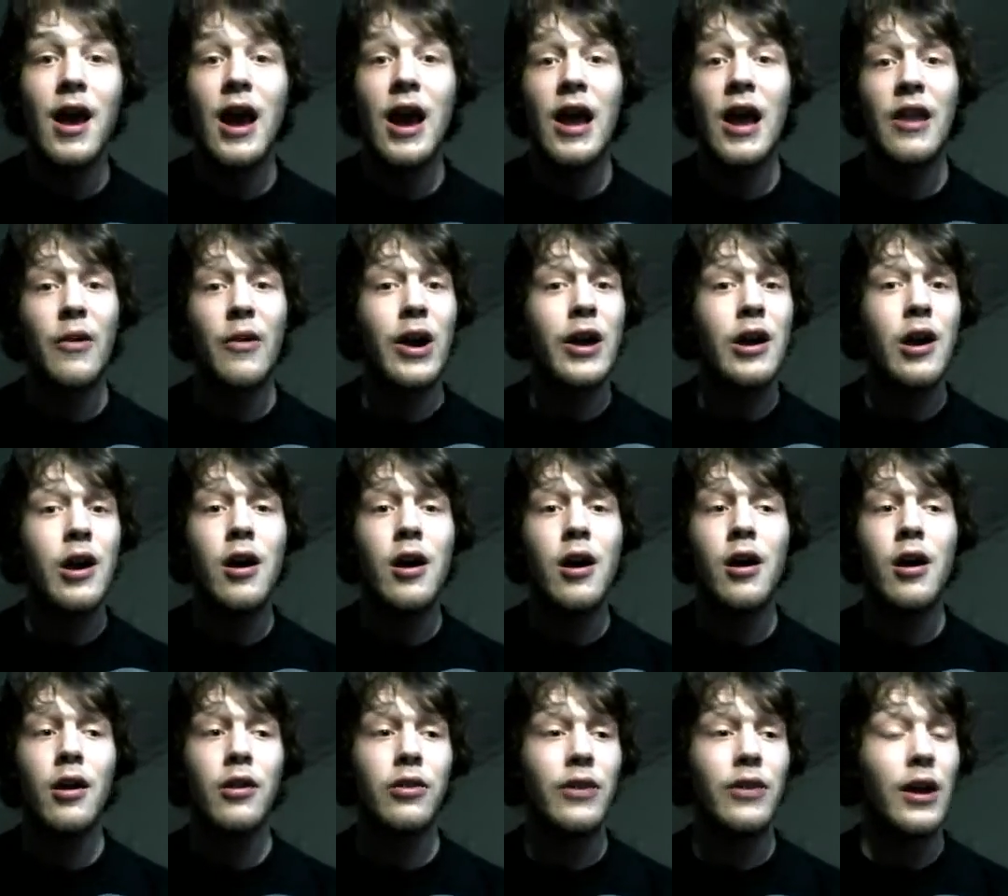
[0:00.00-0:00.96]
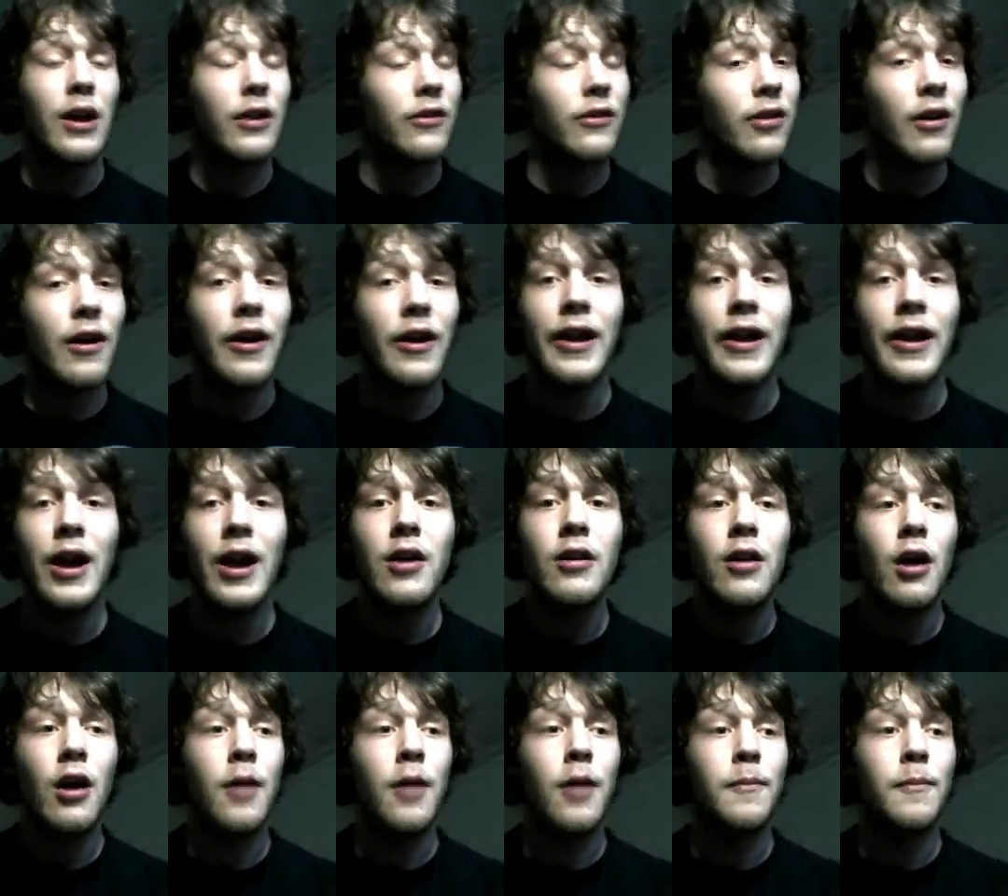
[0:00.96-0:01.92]
Anyway, thanks a lot
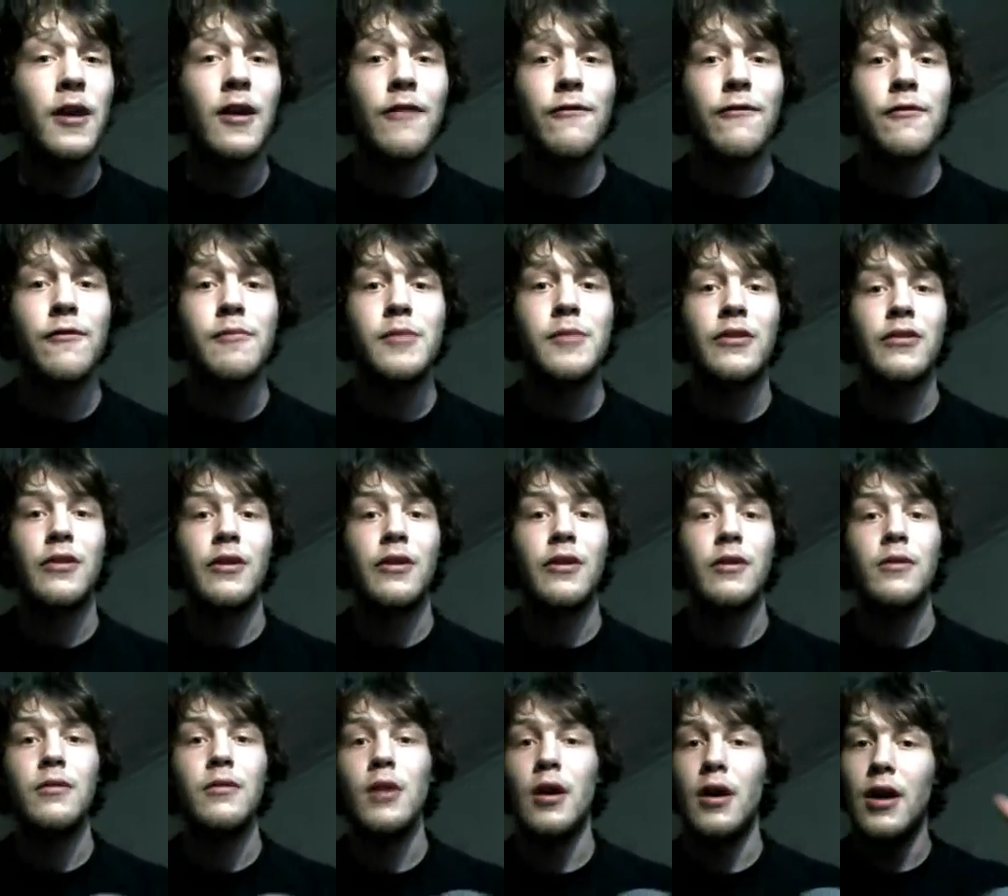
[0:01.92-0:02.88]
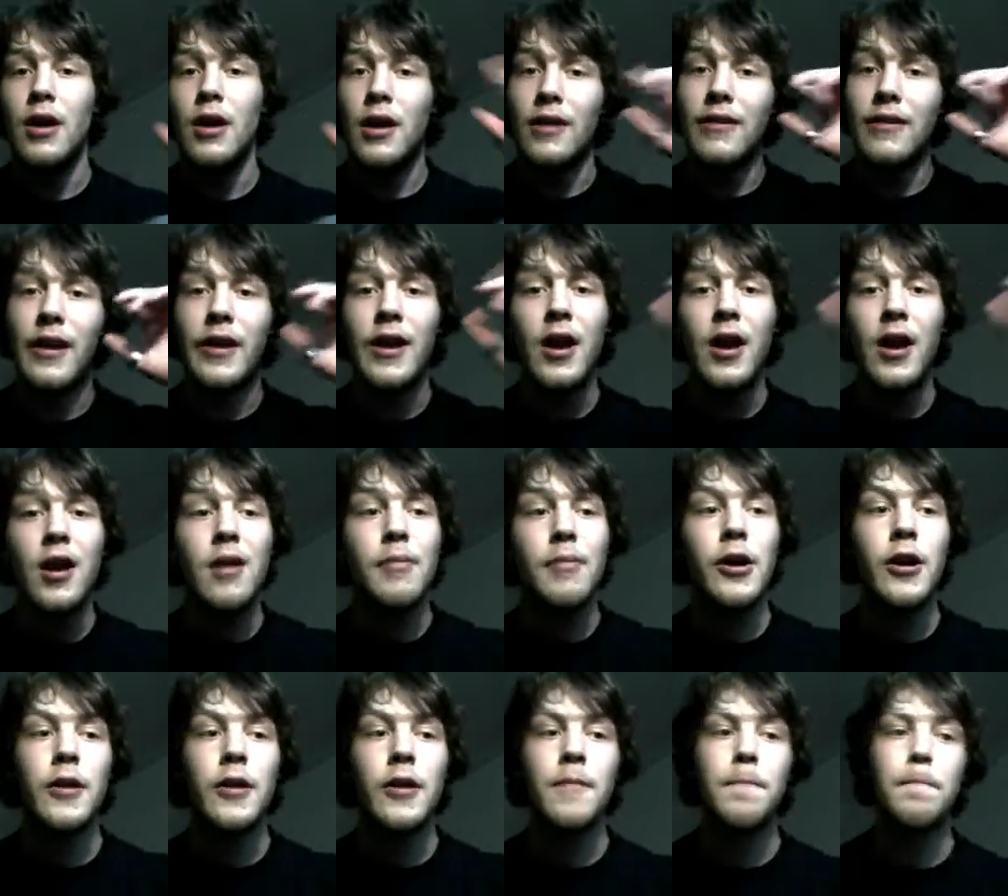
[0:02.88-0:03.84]
again. Hope to hear from you soon. Take care. Bye.